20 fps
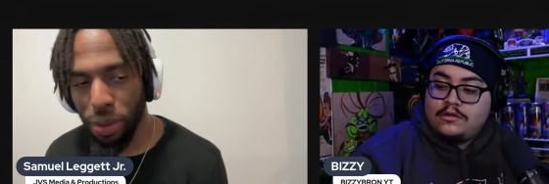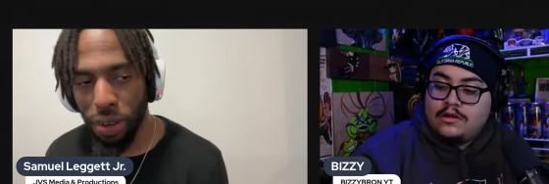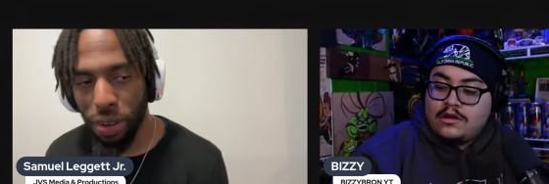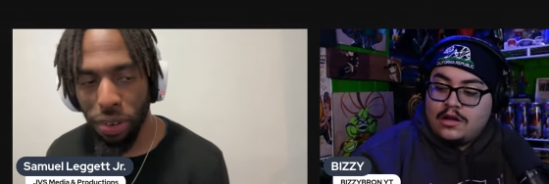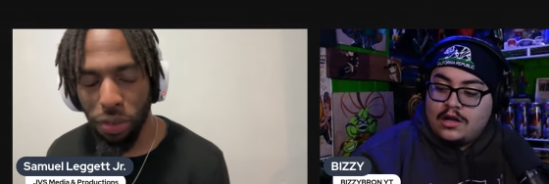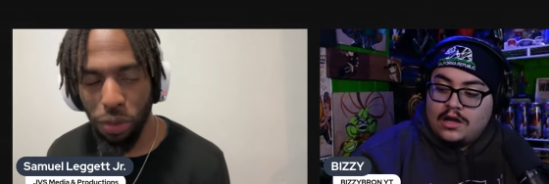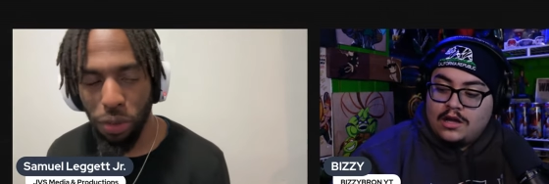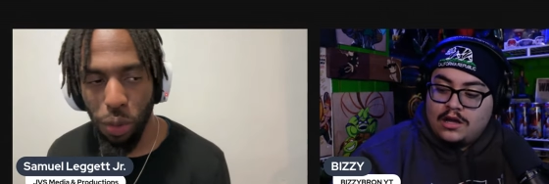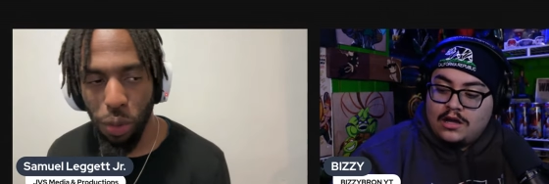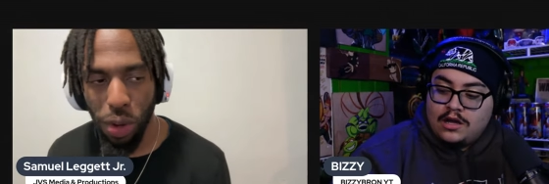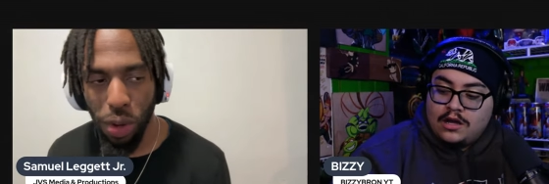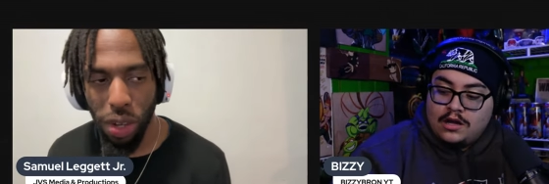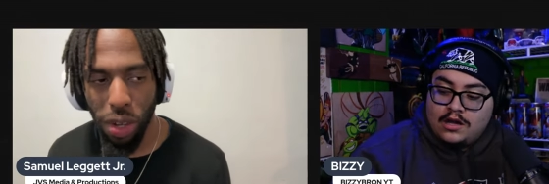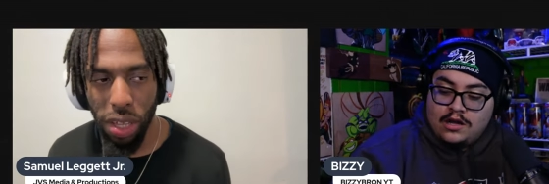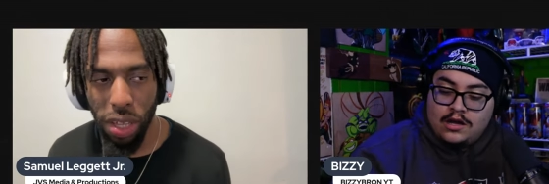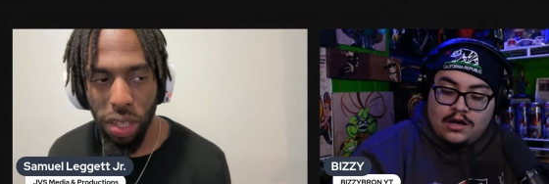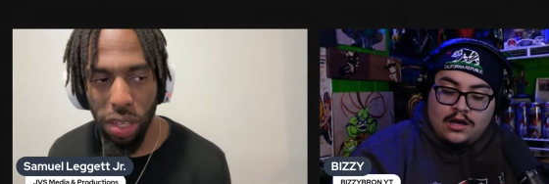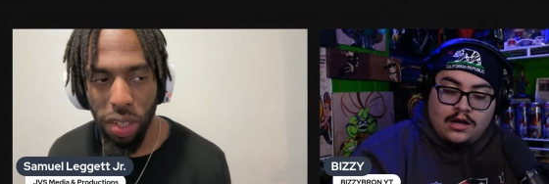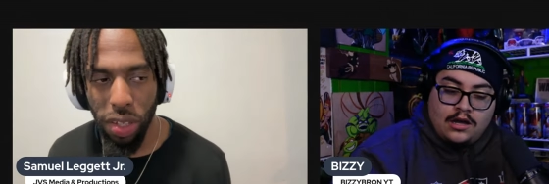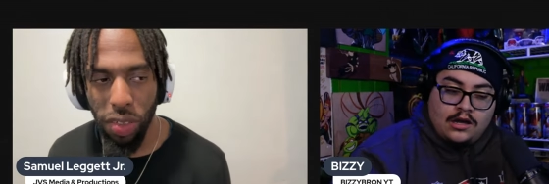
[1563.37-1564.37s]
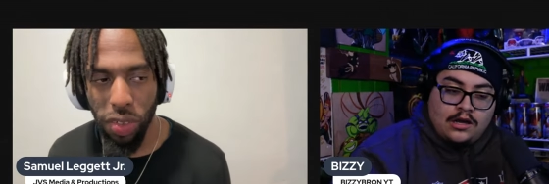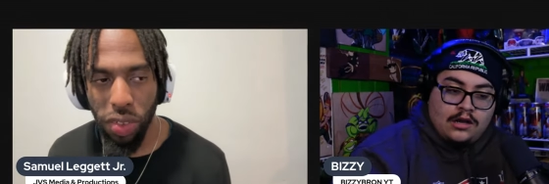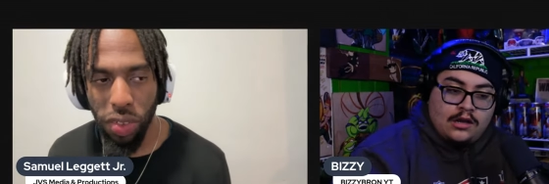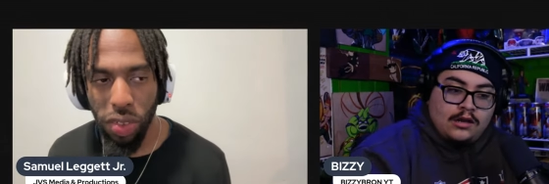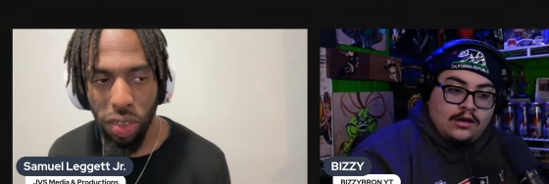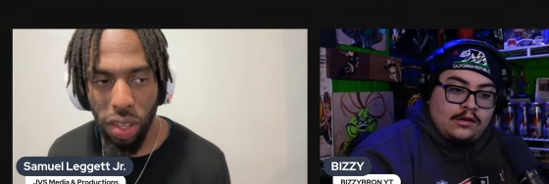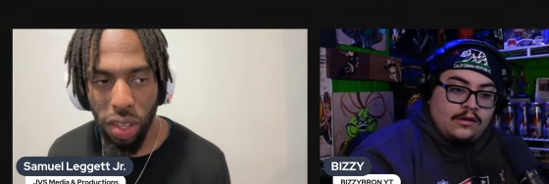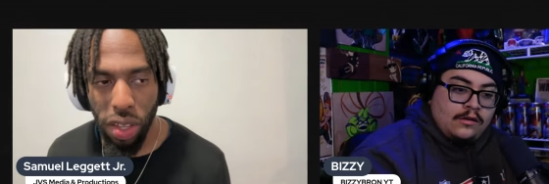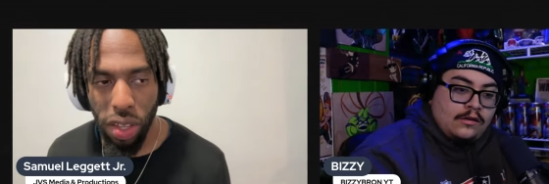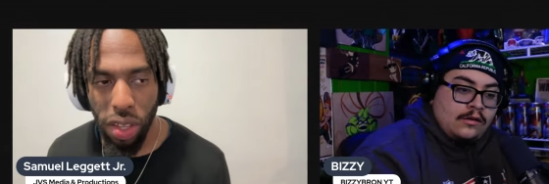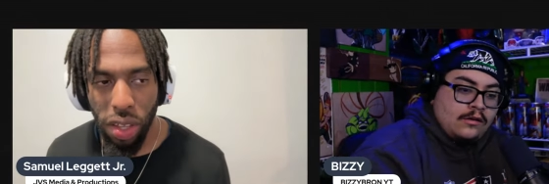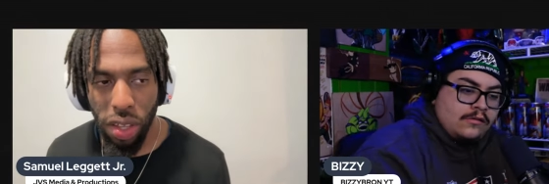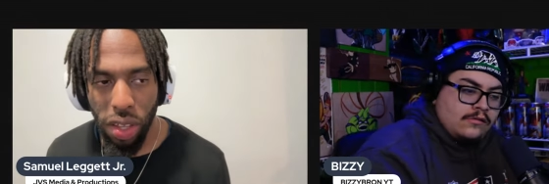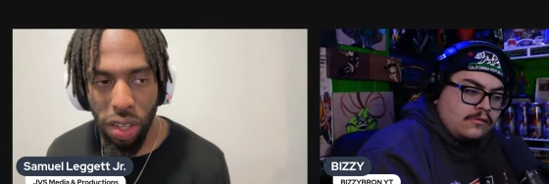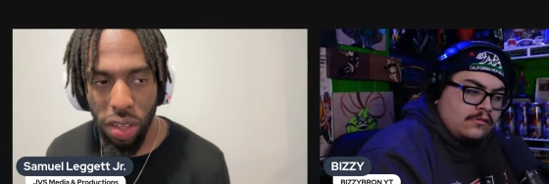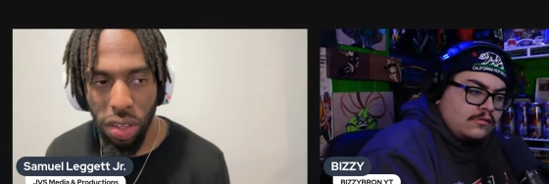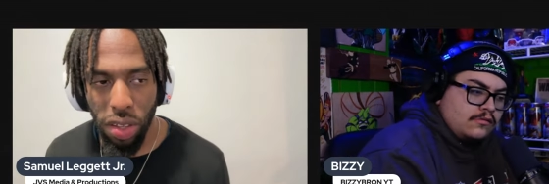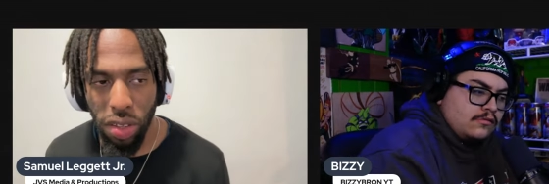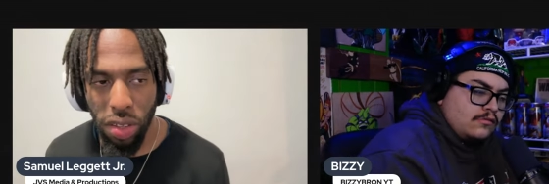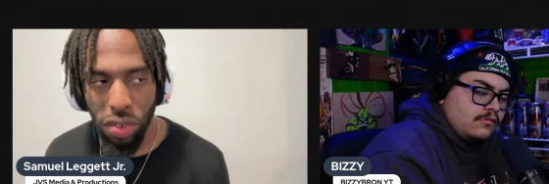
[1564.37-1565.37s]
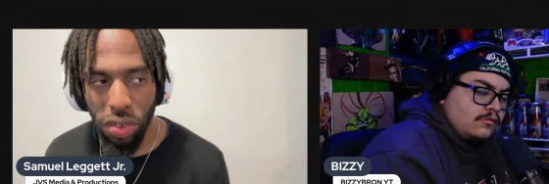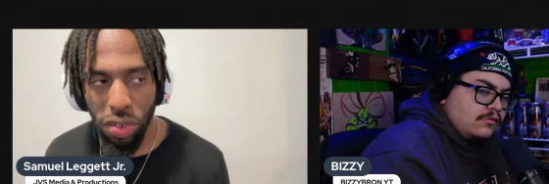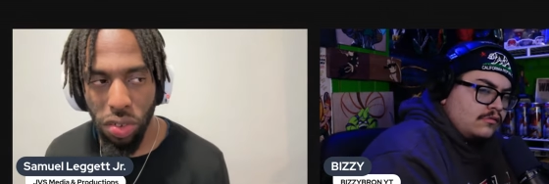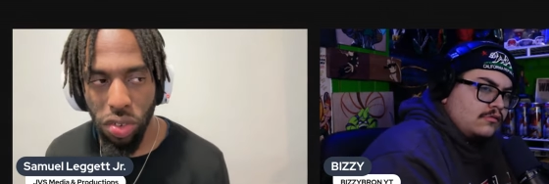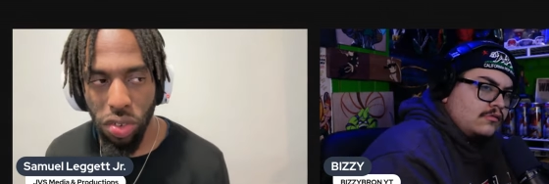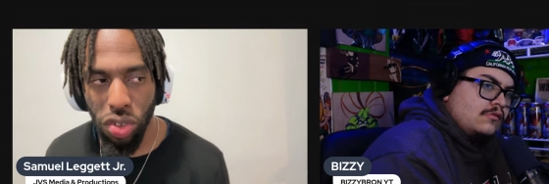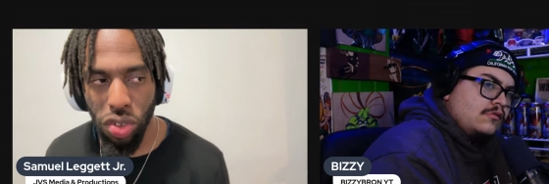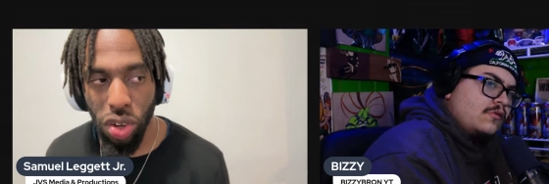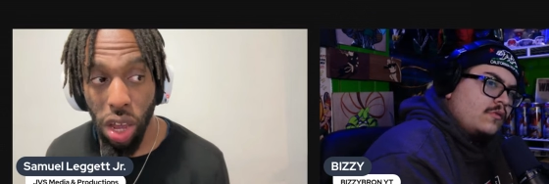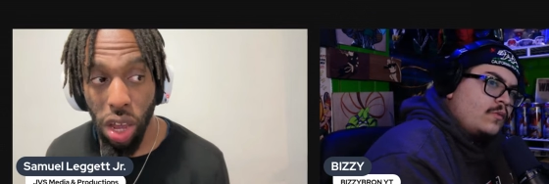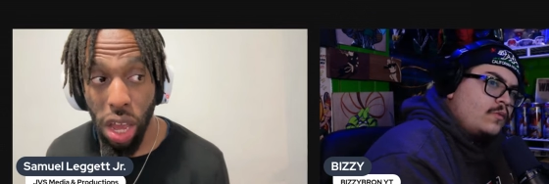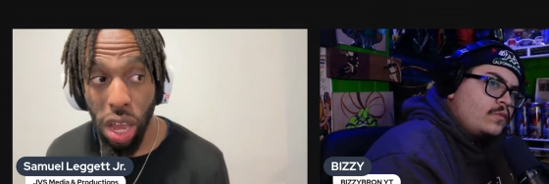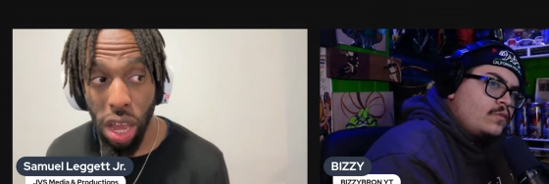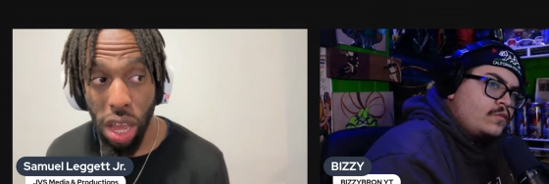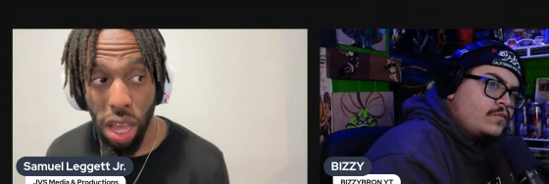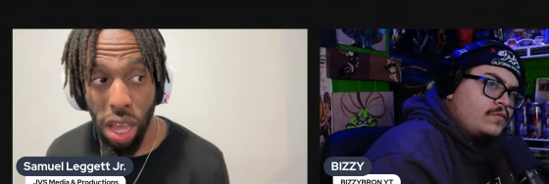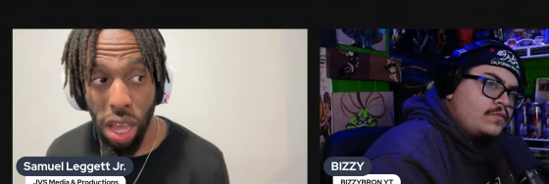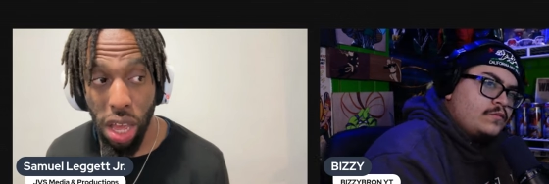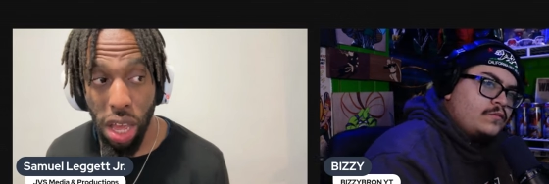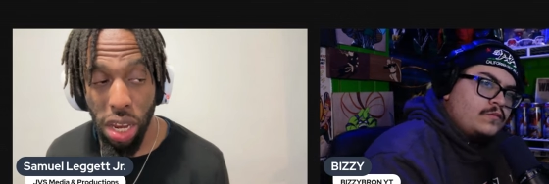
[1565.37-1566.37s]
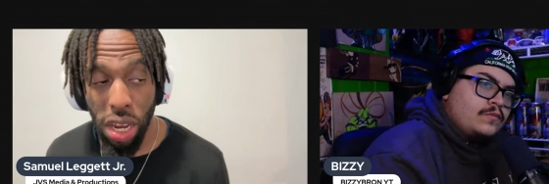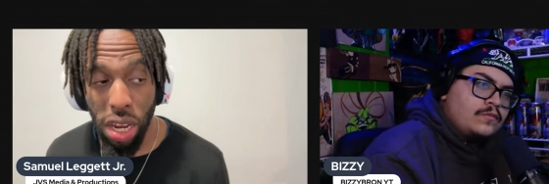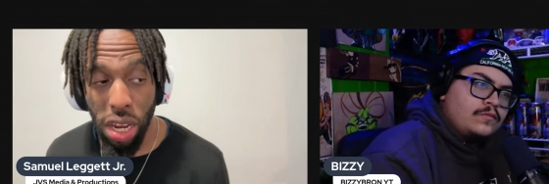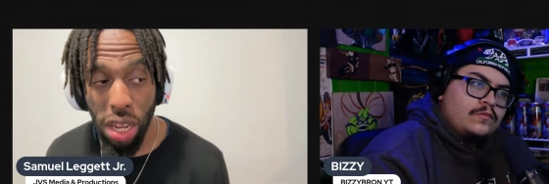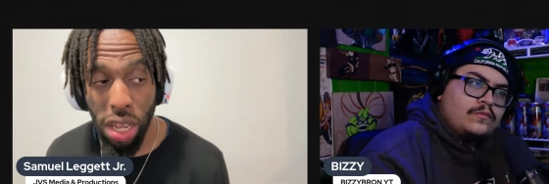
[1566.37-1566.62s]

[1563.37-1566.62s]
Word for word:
Speaker 1: was John.